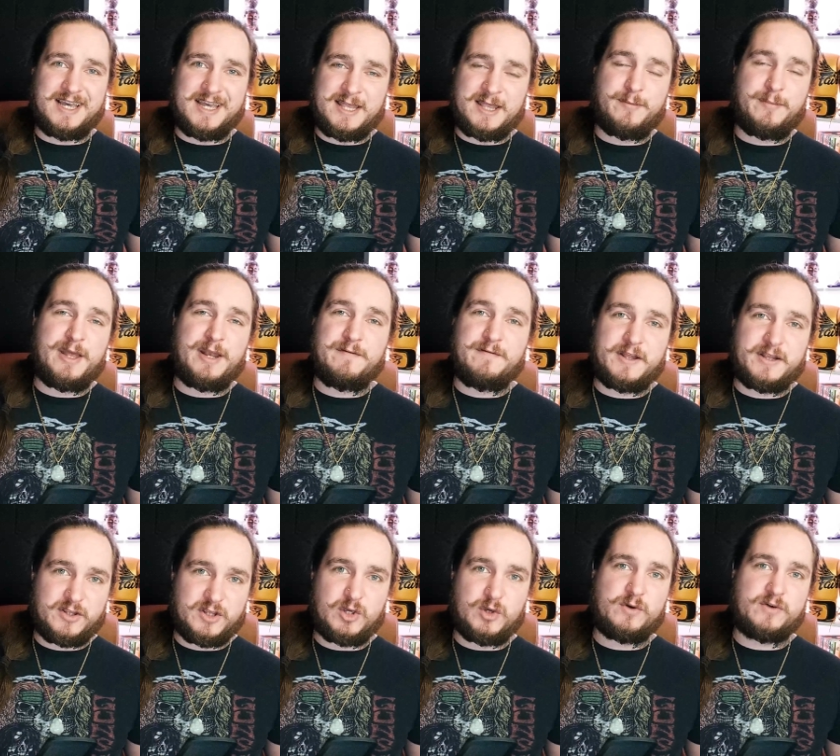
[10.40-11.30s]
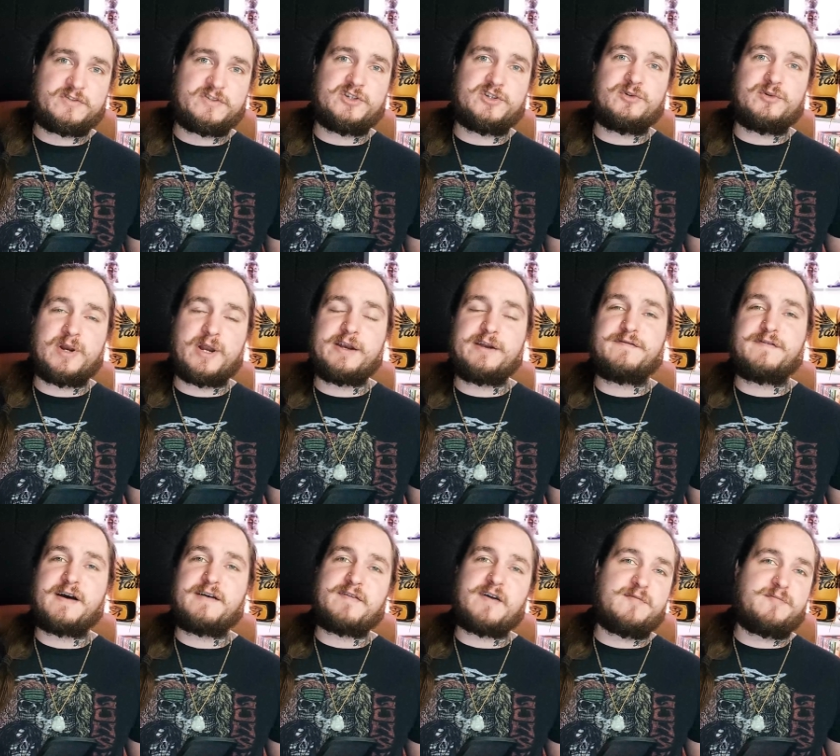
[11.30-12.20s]
in the main event at UFC
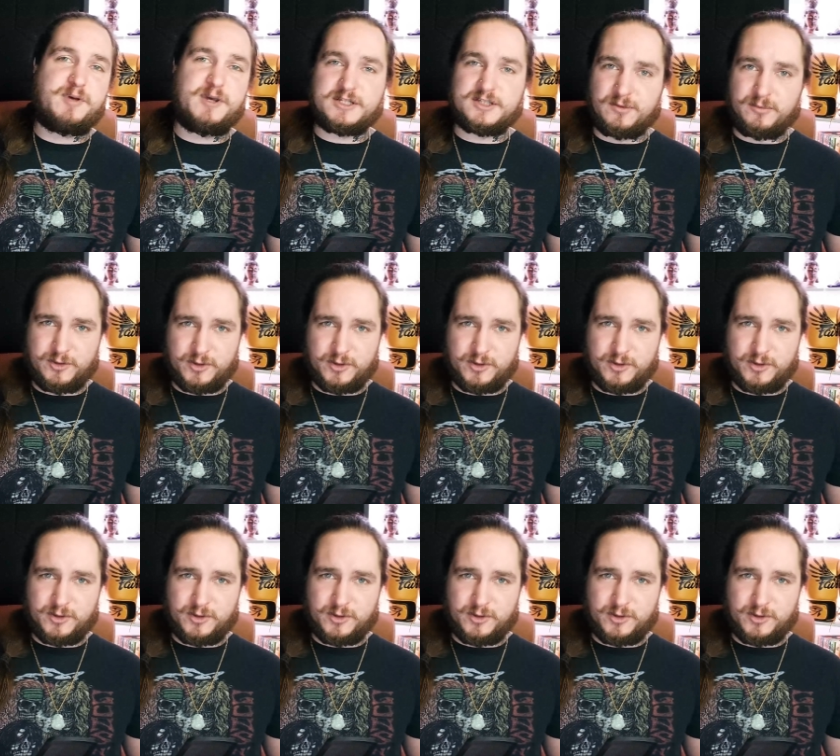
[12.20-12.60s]
295. I picked him